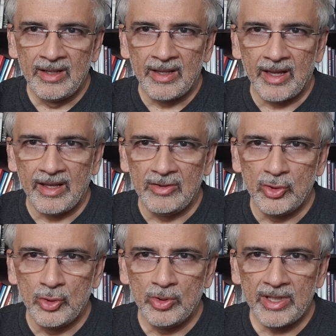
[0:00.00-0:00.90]
and you
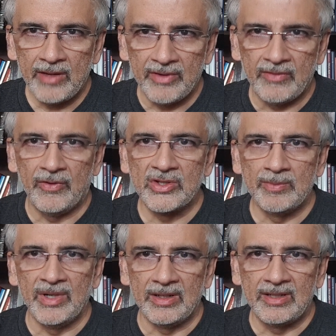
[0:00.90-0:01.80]
don't have
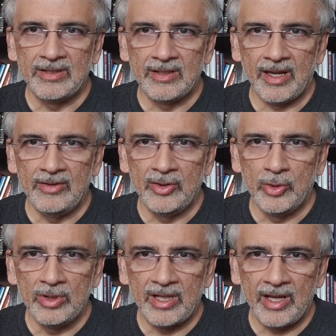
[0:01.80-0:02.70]
enforcement and you
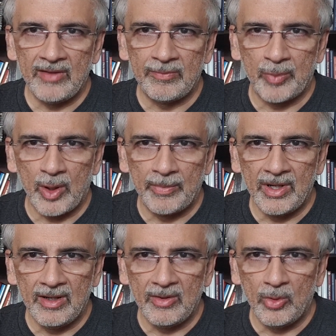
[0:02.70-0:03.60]
don't have
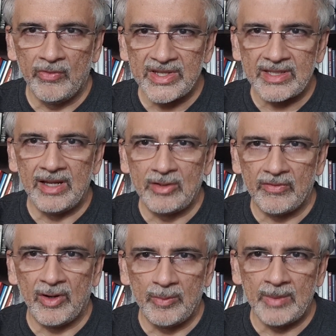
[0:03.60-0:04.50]
proper oversight
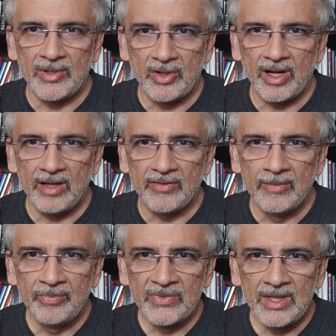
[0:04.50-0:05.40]
of how people drive,
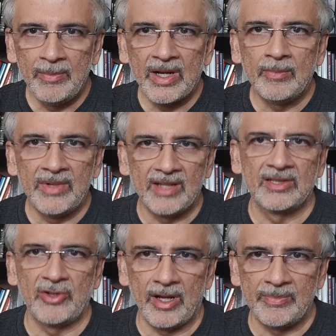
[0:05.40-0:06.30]
they become death
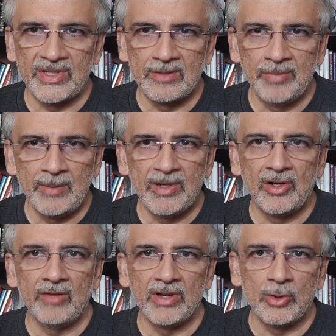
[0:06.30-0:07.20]
traps. People are
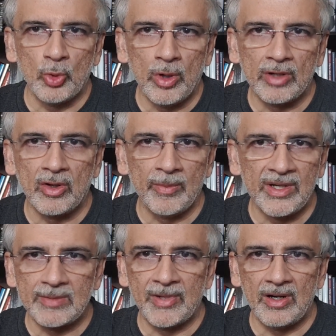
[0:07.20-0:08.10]
driving at 200
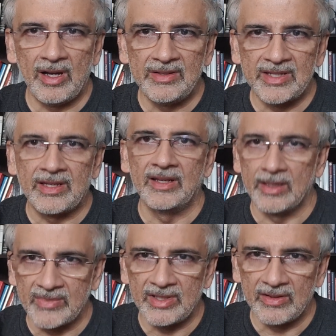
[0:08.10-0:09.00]
kilometers per hour and just killing
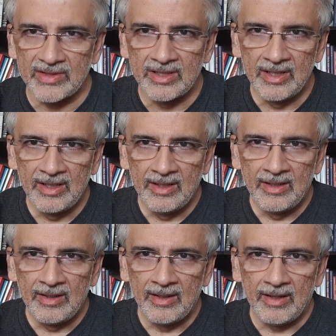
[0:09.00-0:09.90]
themselves.
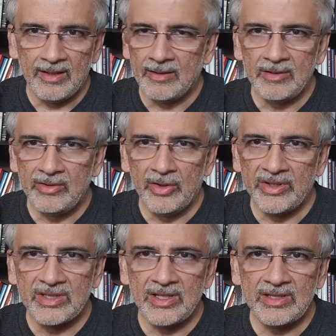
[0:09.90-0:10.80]

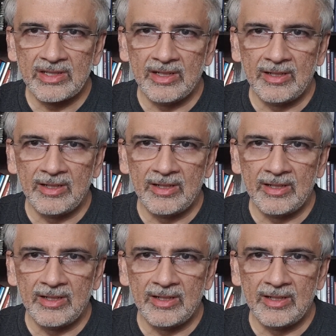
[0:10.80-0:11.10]
It's just